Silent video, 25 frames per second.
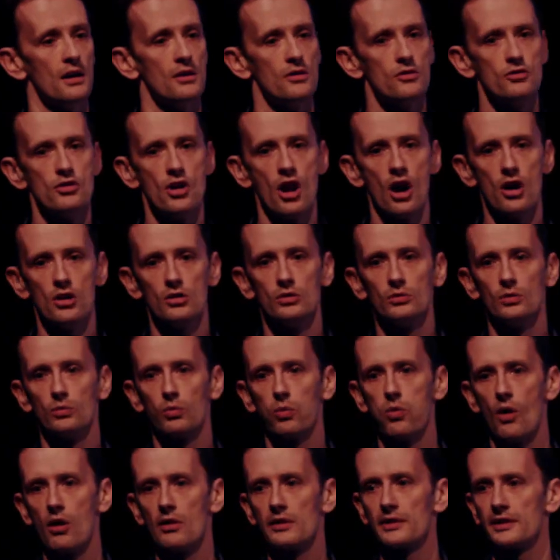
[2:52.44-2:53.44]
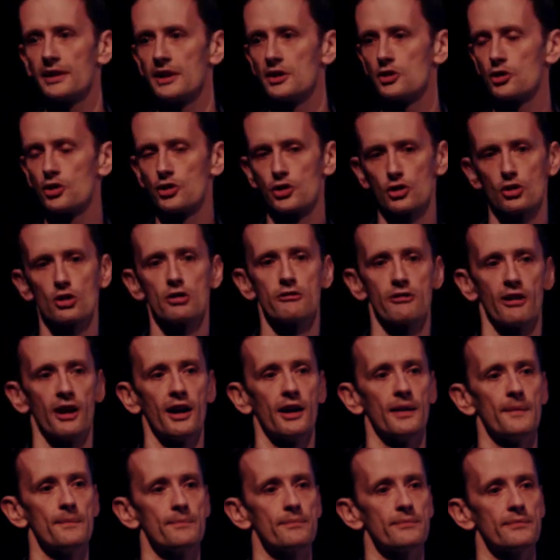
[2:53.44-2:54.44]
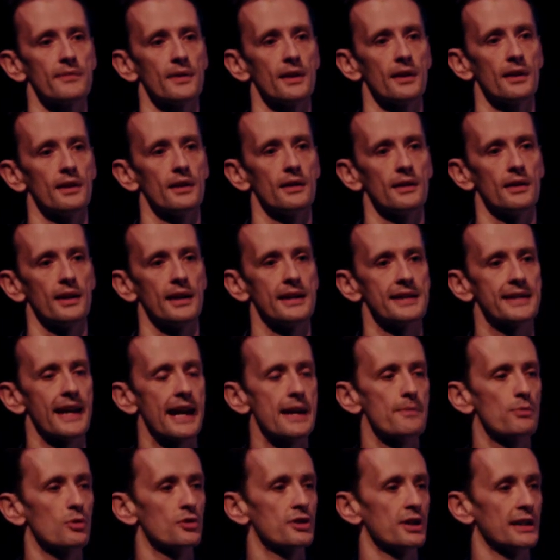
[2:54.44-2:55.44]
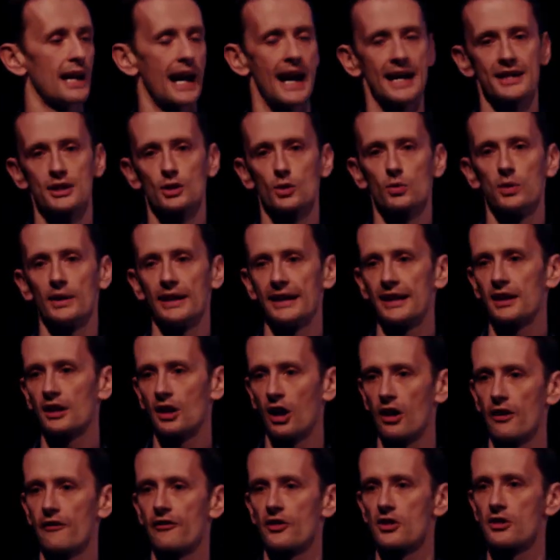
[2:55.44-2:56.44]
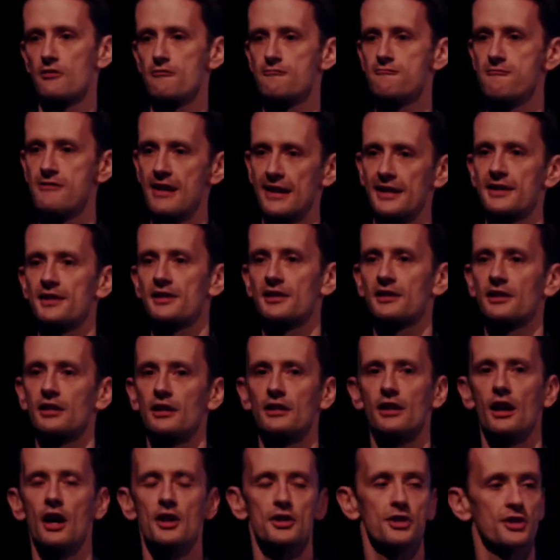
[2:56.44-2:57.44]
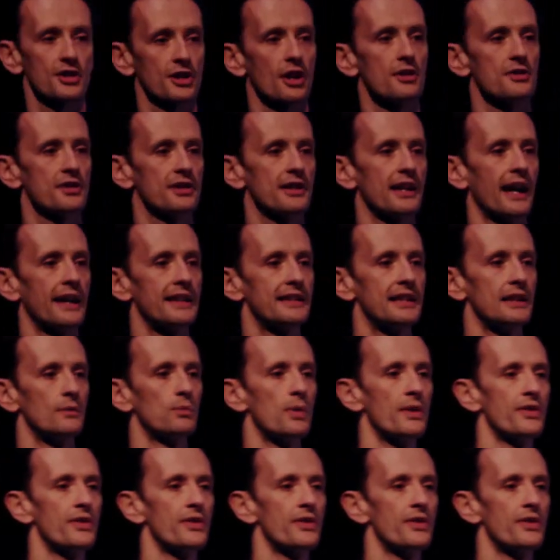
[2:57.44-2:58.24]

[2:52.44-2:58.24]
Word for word: no one insurer is able to adequately cover the risk associated